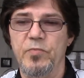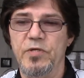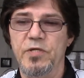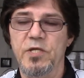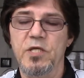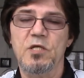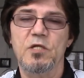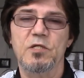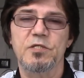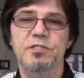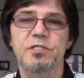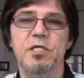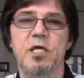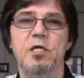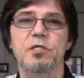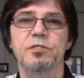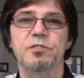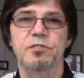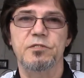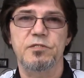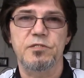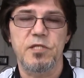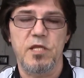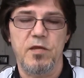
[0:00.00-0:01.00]
and Nicholas House
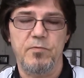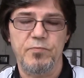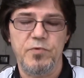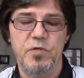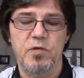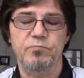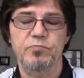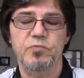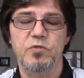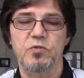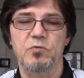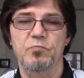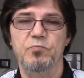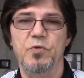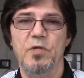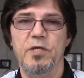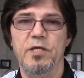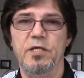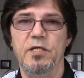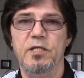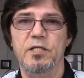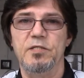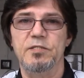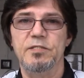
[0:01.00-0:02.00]
has stepped up to the
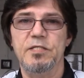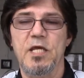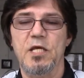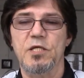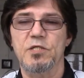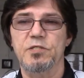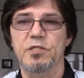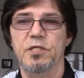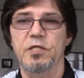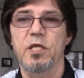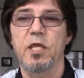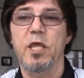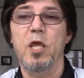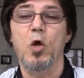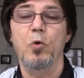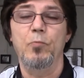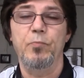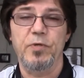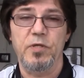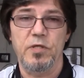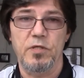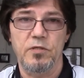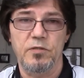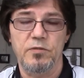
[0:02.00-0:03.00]
plate and is actually
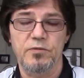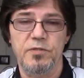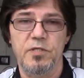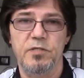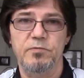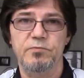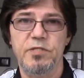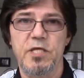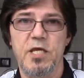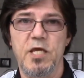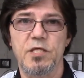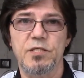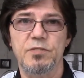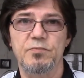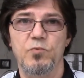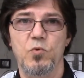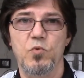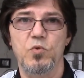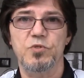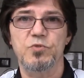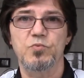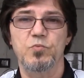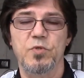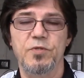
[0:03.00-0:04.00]
helping the task
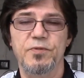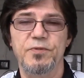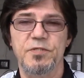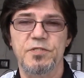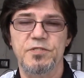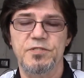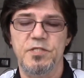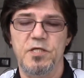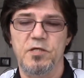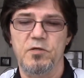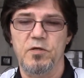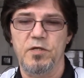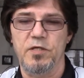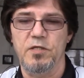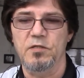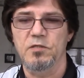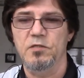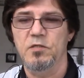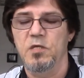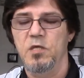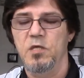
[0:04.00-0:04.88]
force with this area.